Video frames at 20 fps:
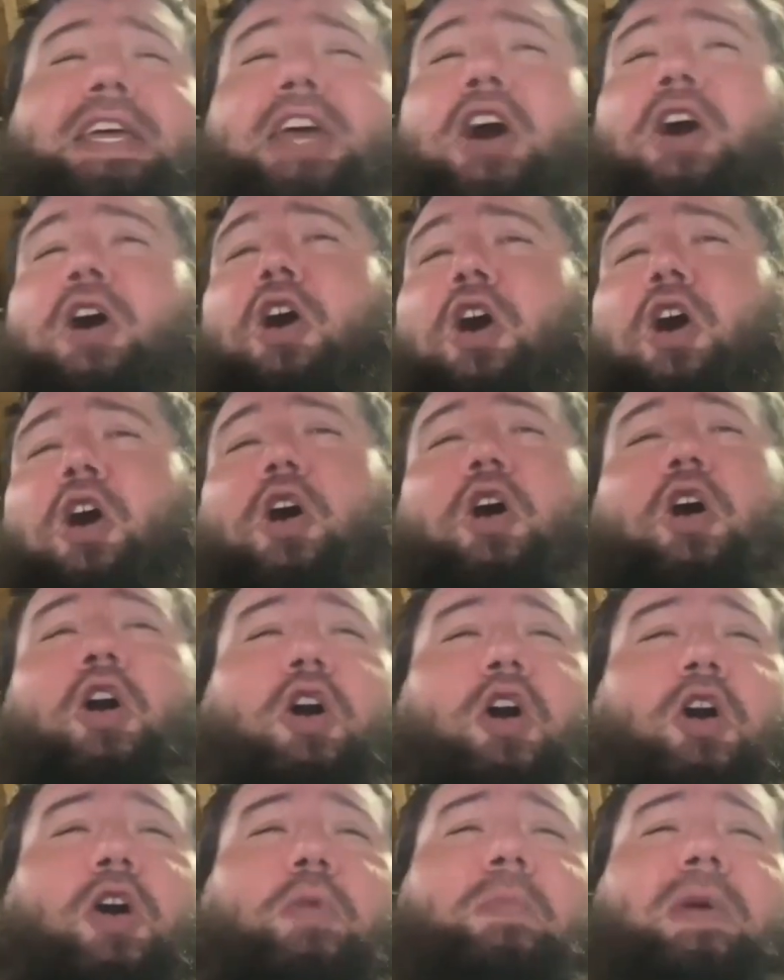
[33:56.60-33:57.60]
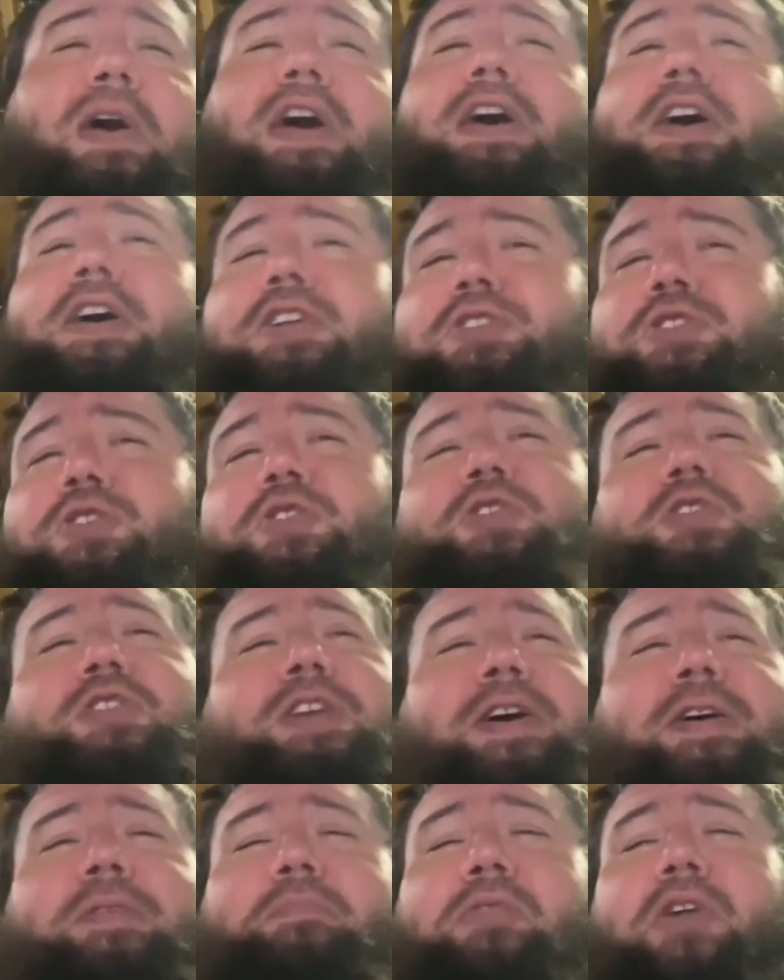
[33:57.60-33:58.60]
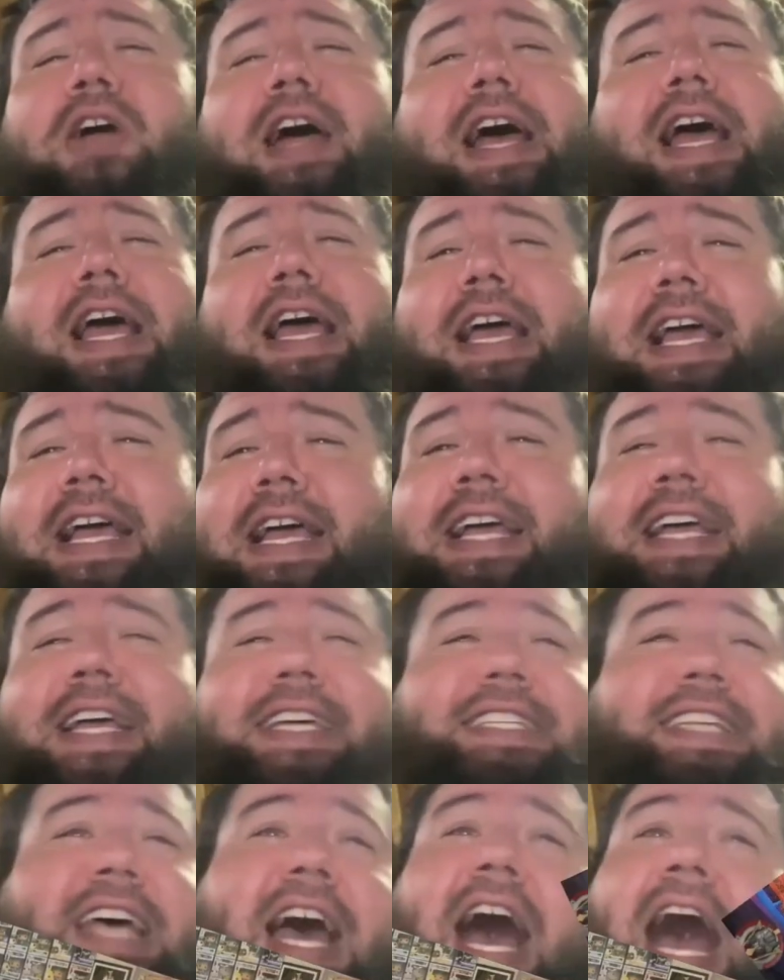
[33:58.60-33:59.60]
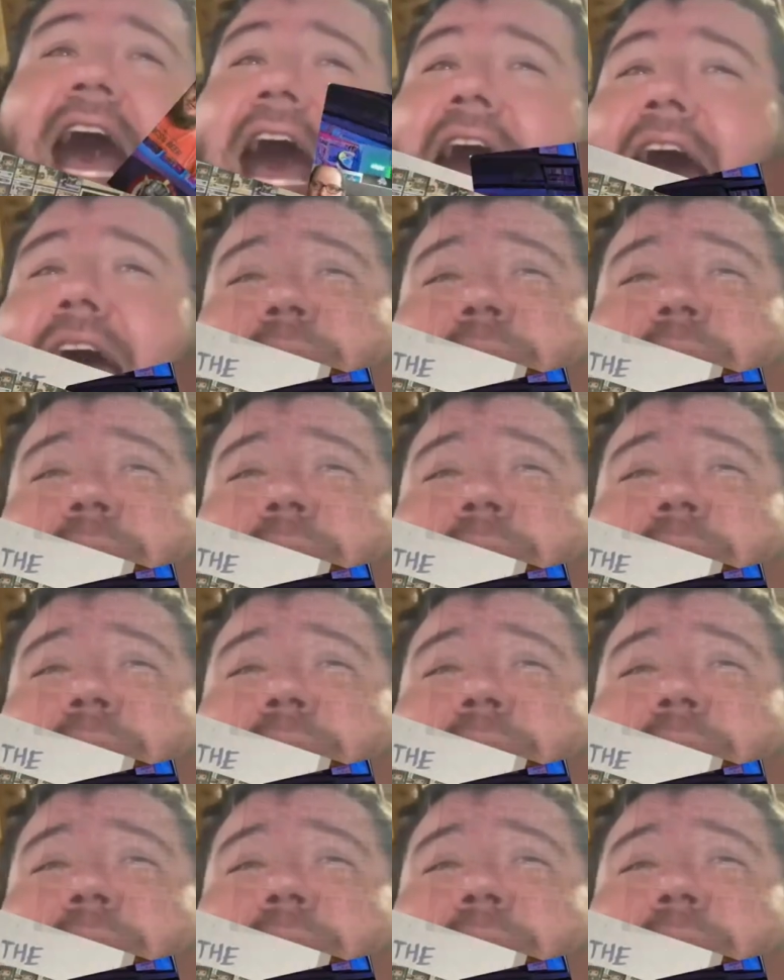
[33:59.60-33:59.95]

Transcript: home to the place I